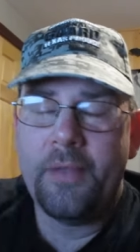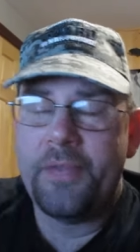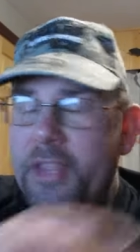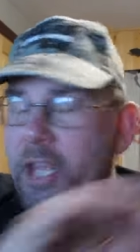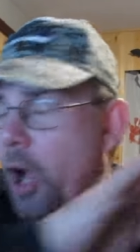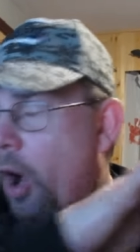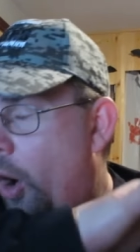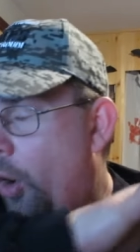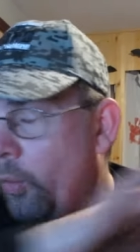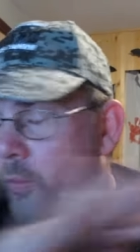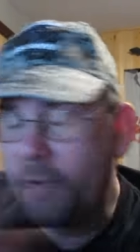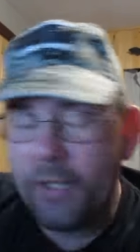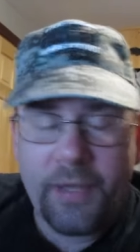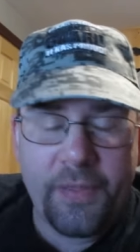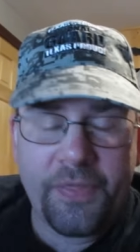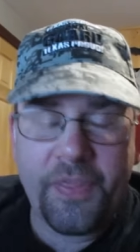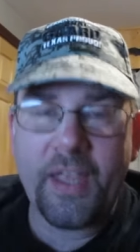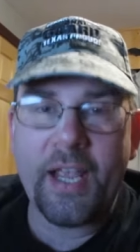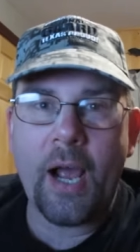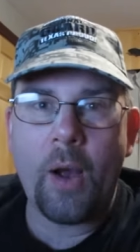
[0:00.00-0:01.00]
The only
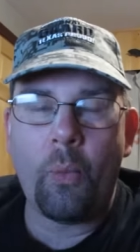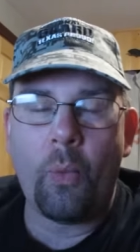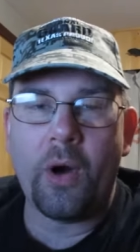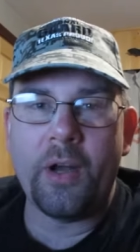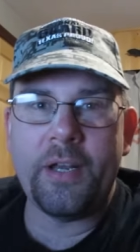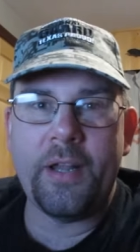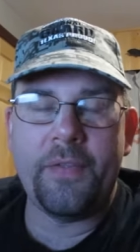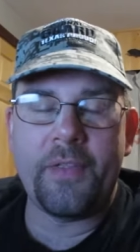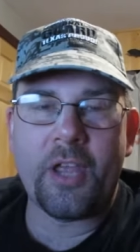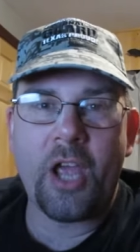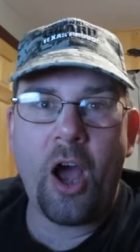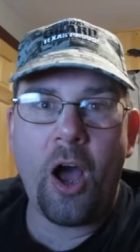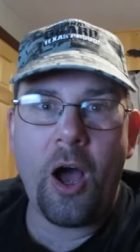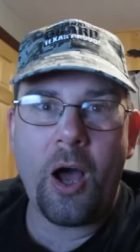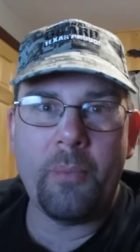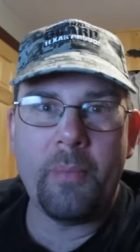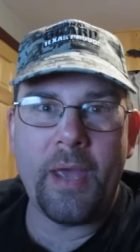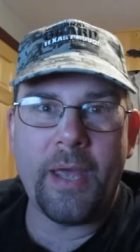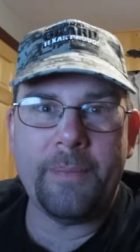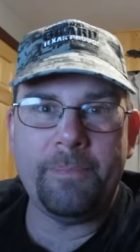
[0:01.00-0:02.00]
thing I want in the
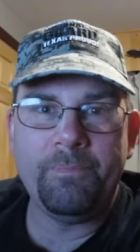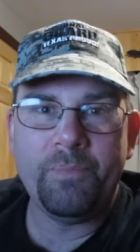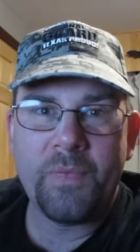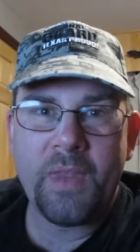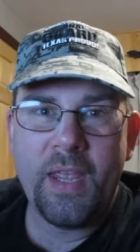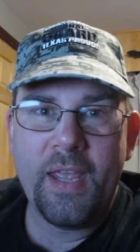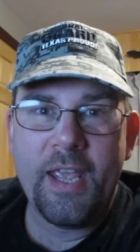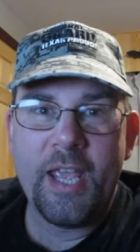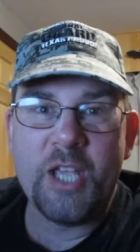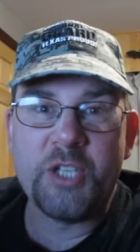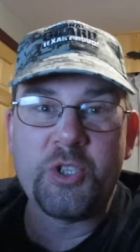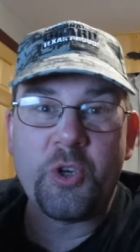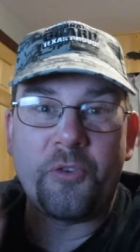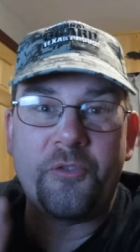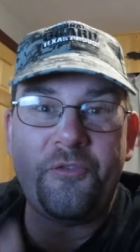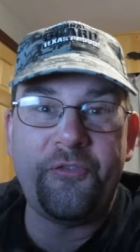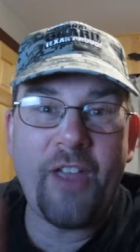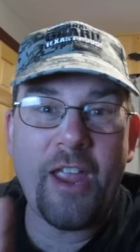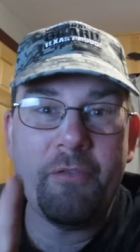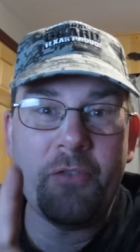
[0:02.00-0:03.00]
comment is your
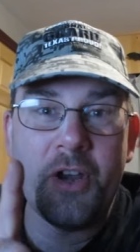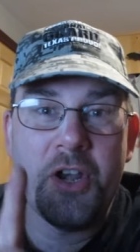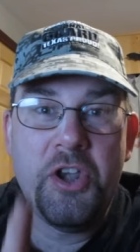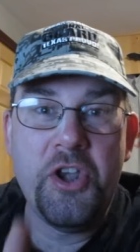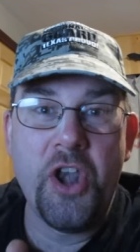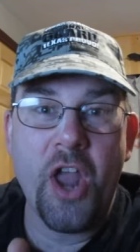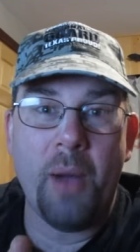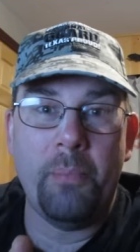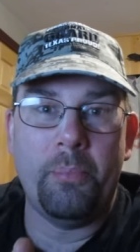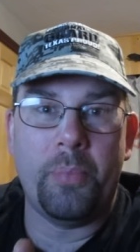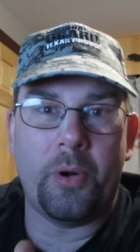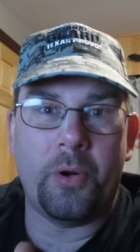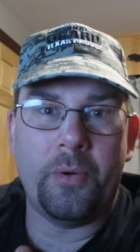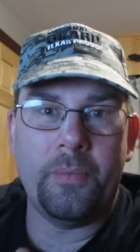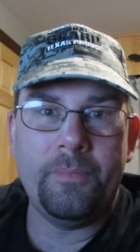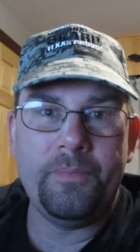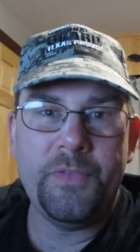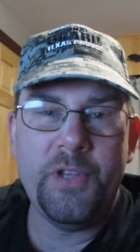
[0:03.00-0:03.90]
favorite number.